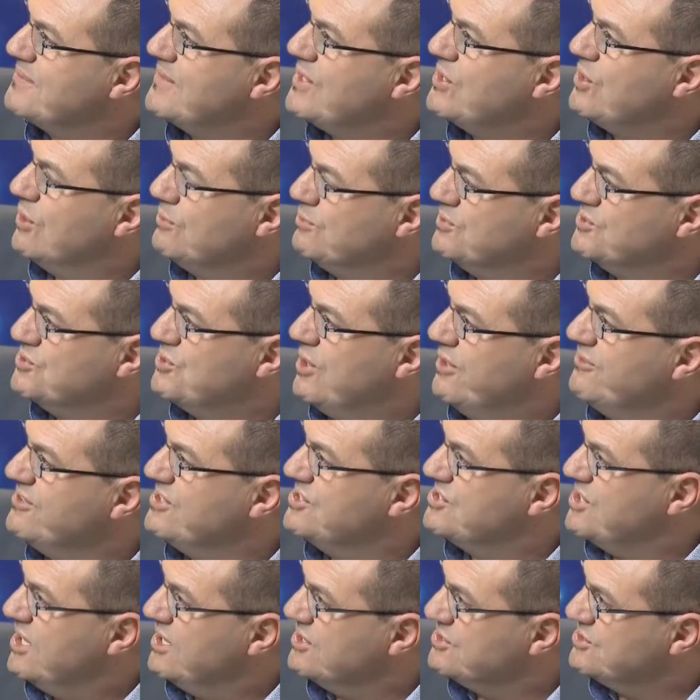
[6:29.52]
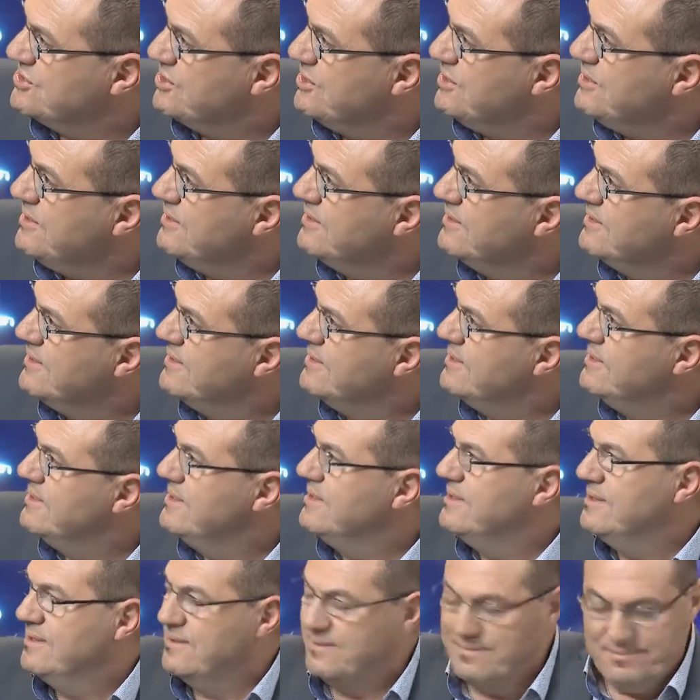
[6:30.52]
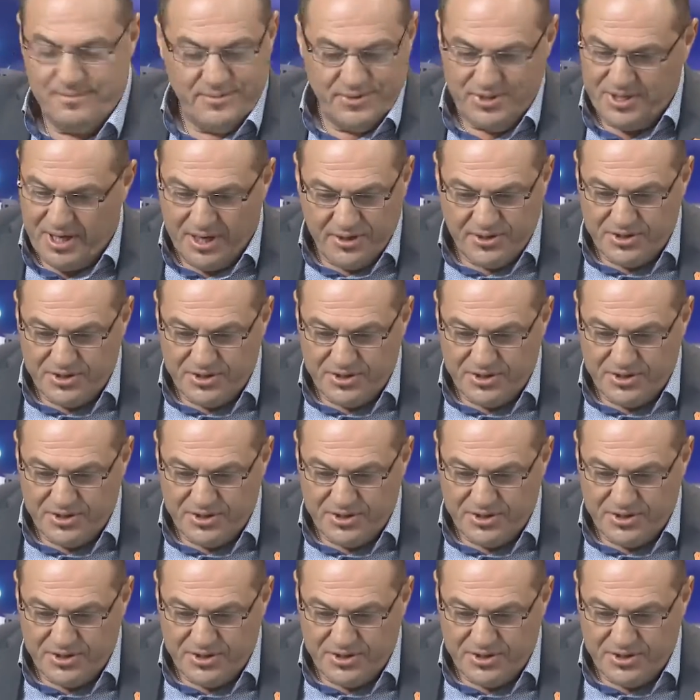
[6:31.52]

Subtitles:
culpable driving charge done, you know,